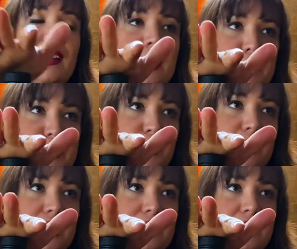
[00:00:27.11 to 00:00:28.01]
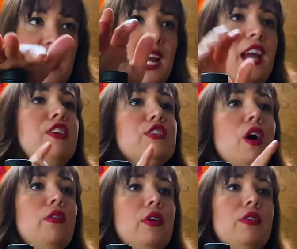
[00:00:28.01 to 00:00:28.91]
Lip Service. If you
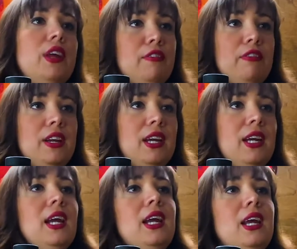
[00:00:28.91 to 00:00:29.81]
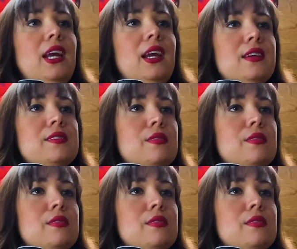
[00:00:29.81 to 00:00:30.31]
don't know Dave Finney, he is the